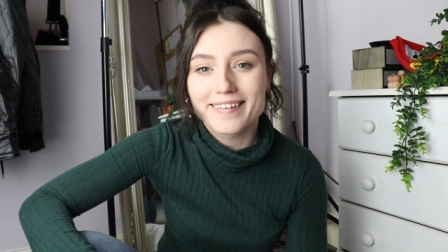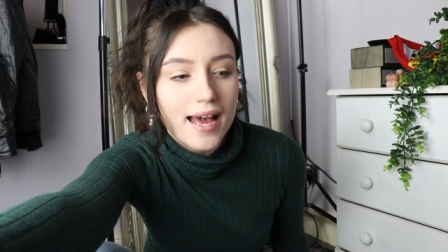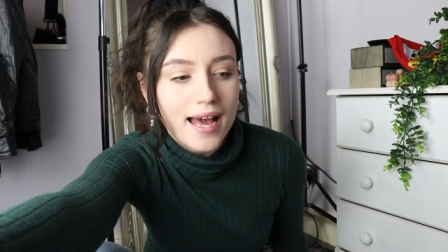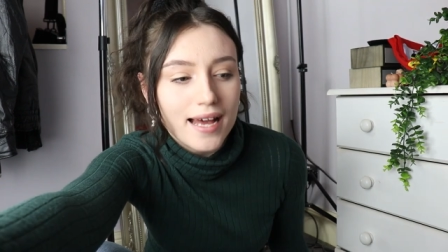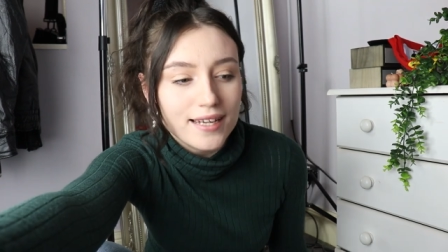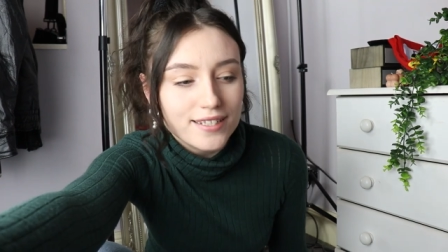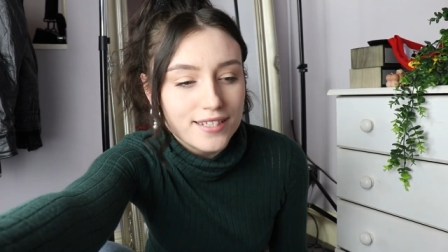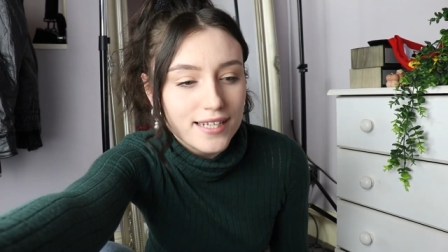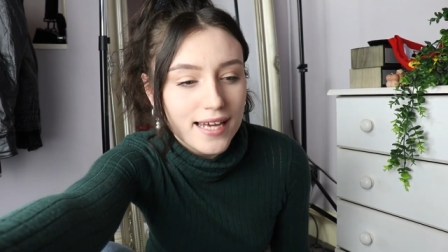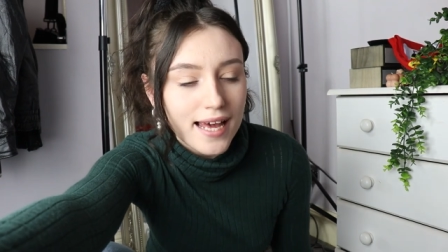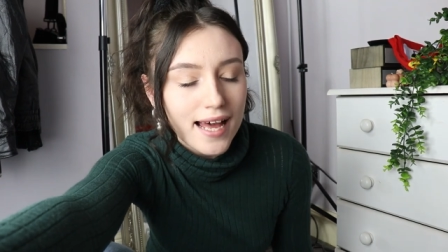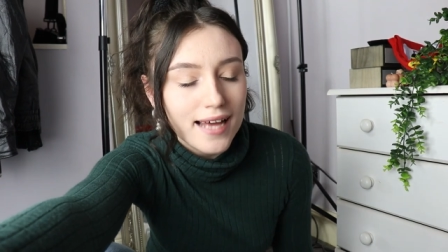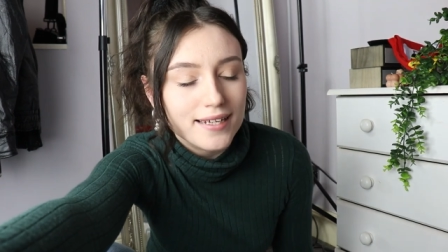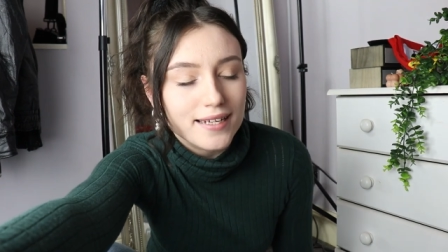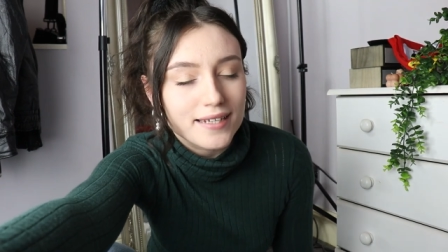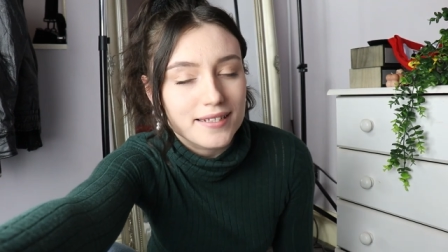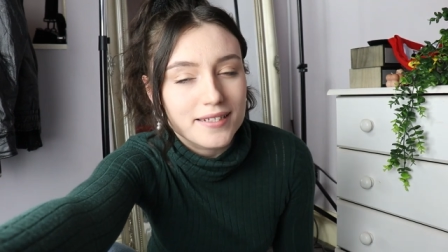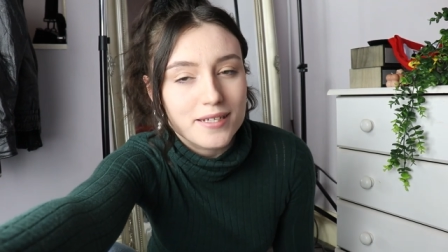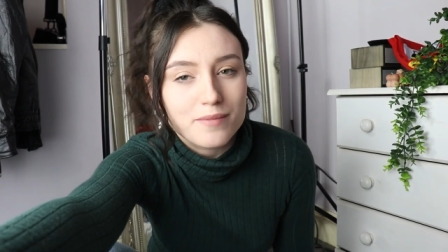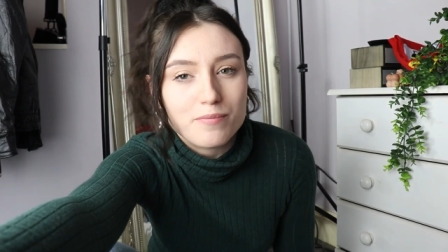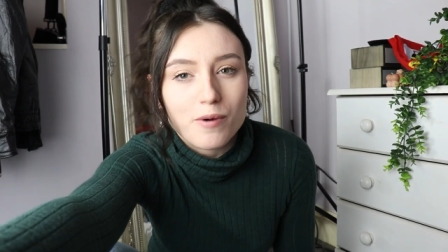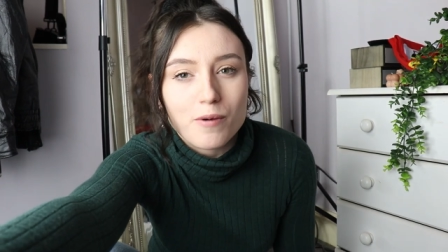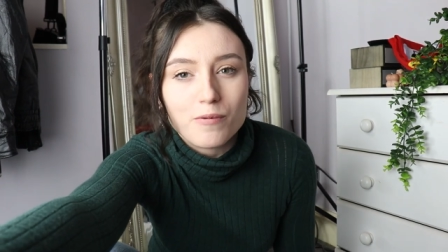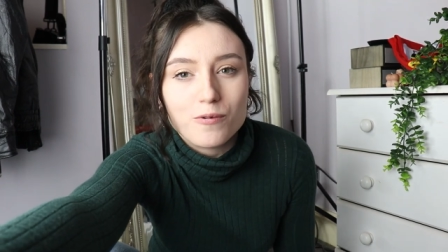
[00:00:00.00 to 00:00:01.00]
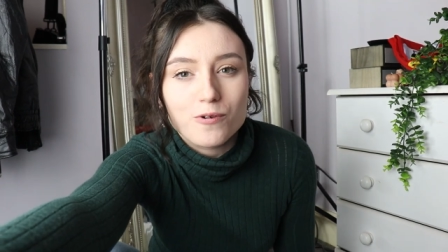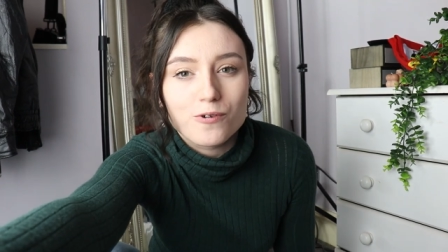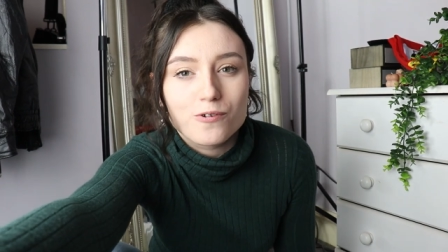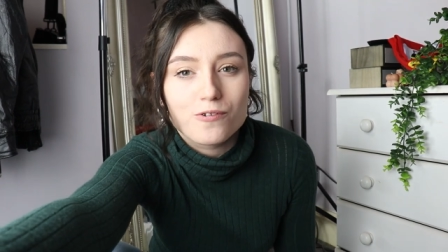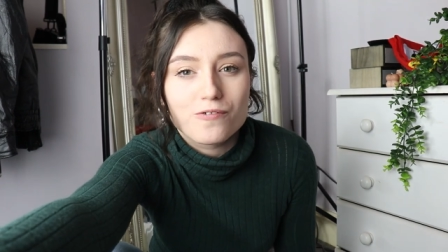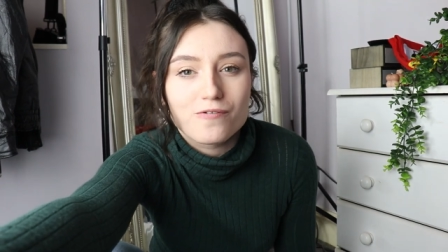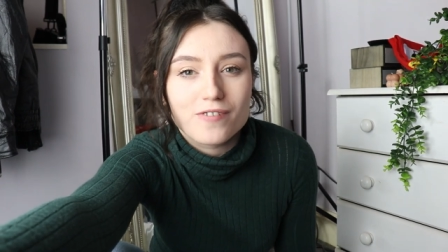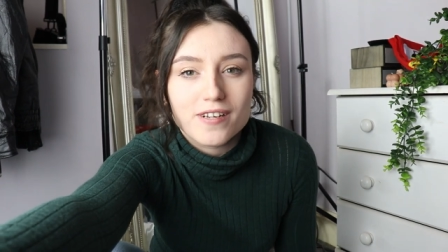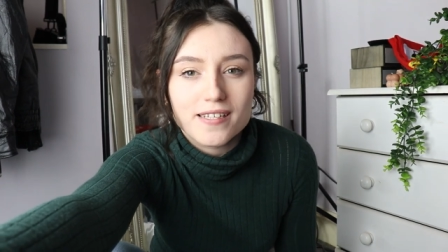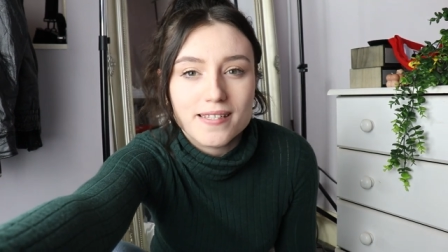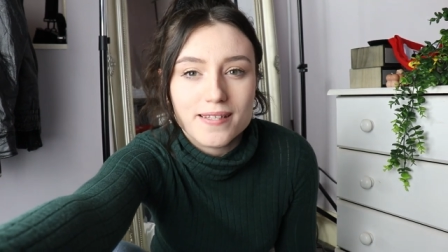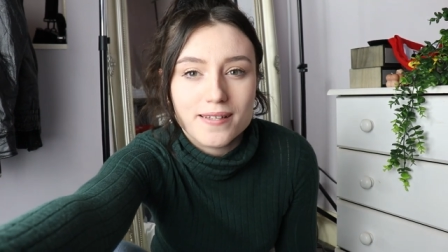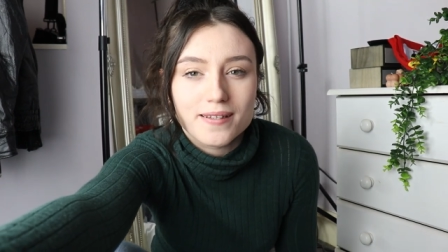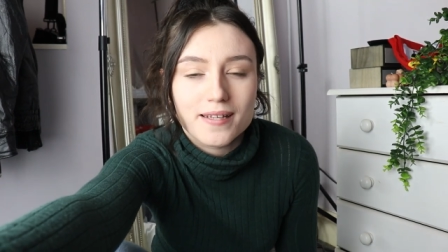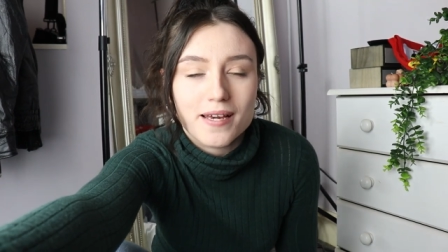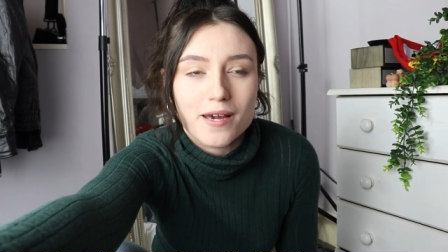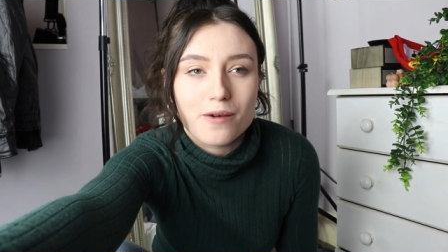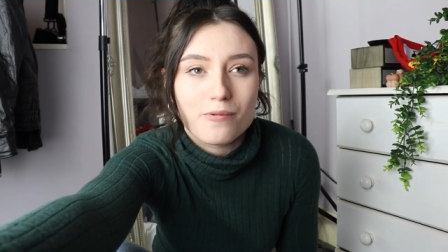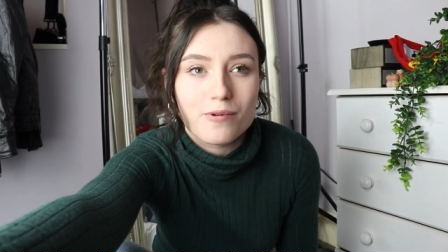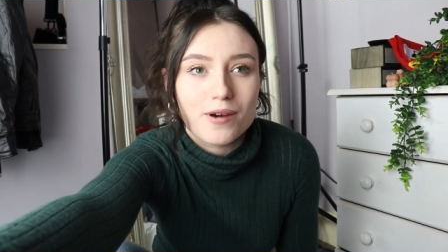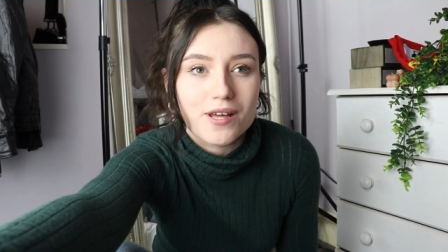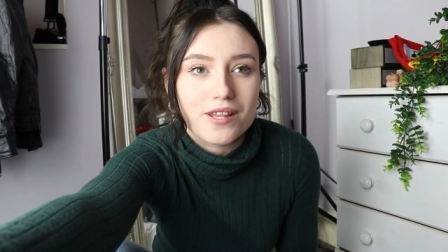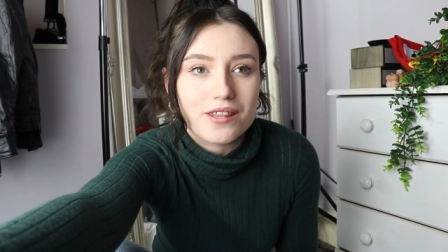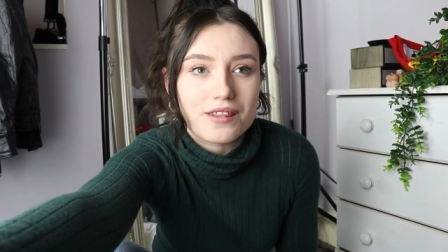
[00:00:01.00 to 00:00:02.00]
I actually had a Depop call
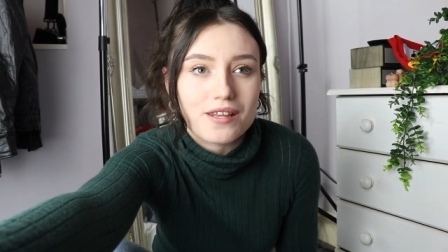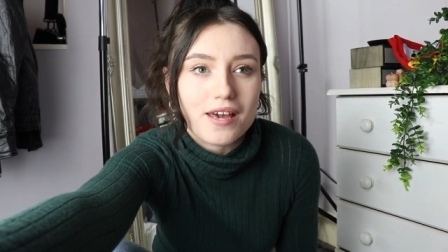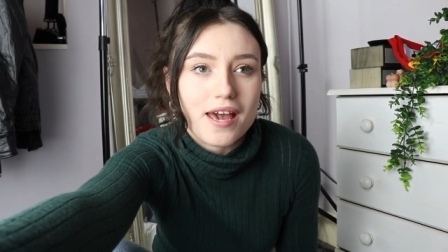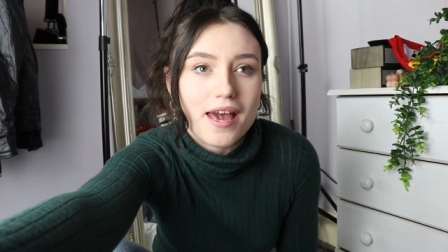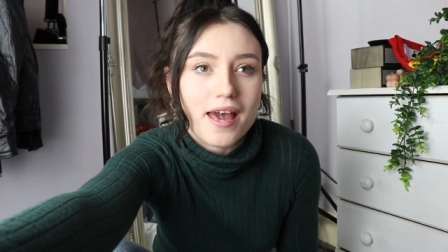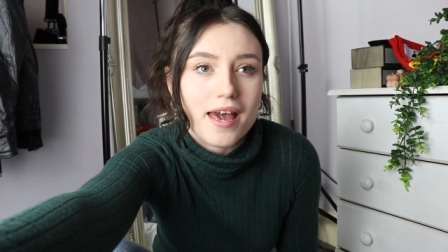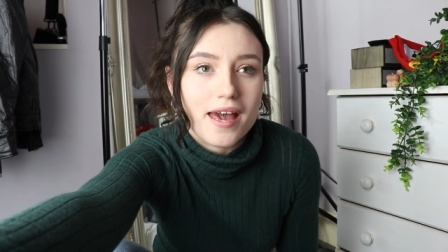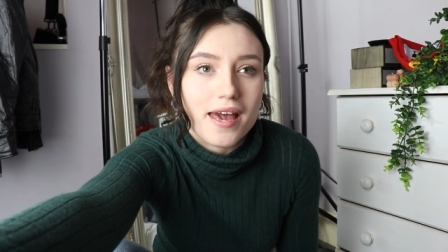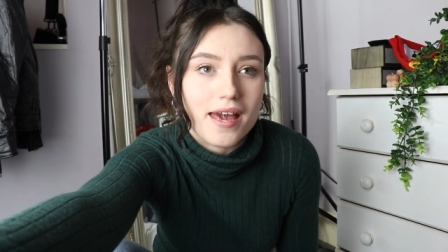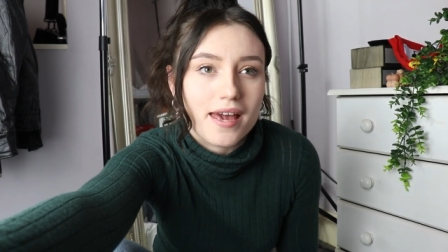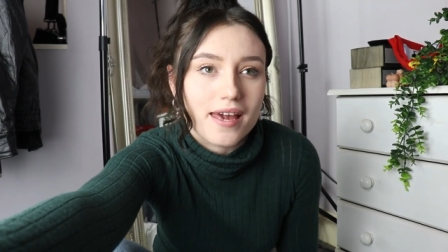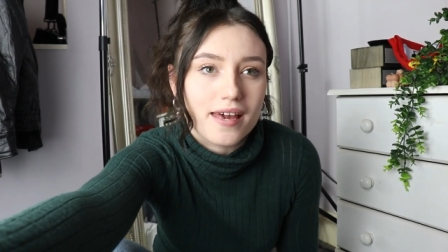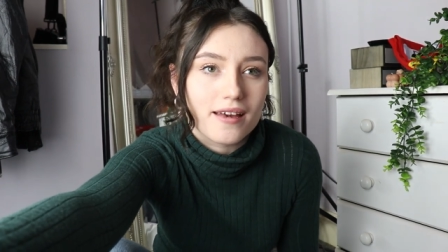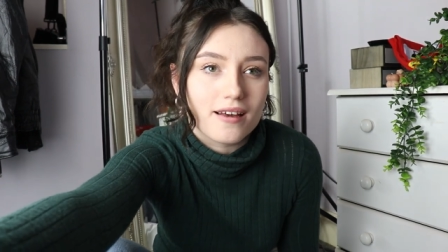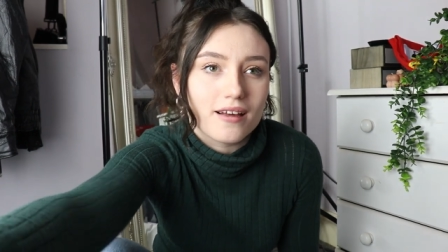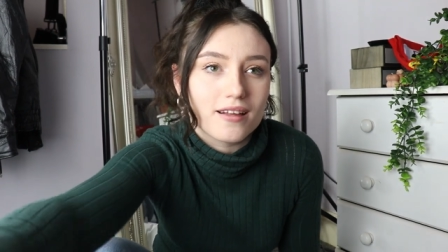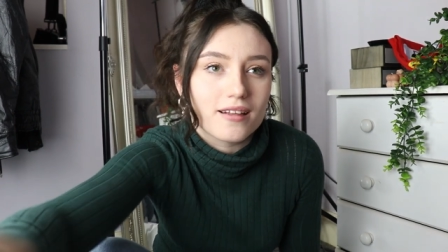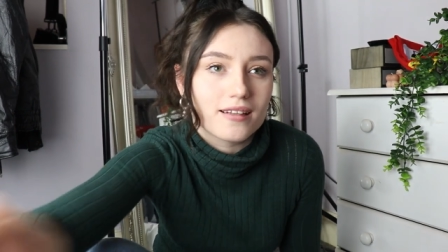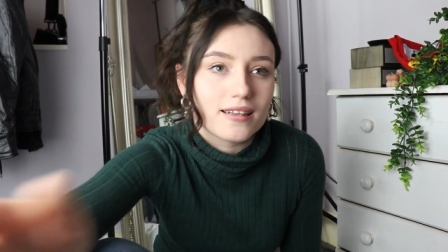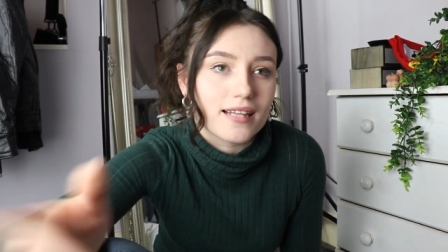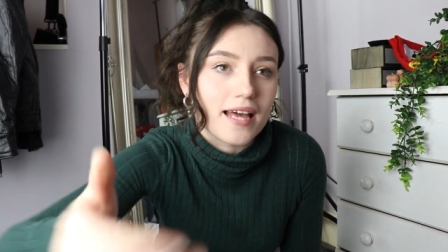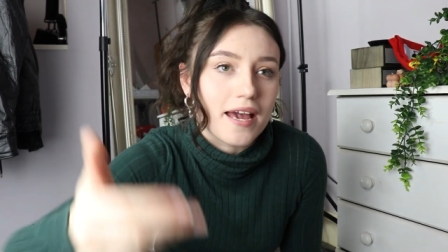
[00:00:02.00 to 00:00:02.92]
recently with a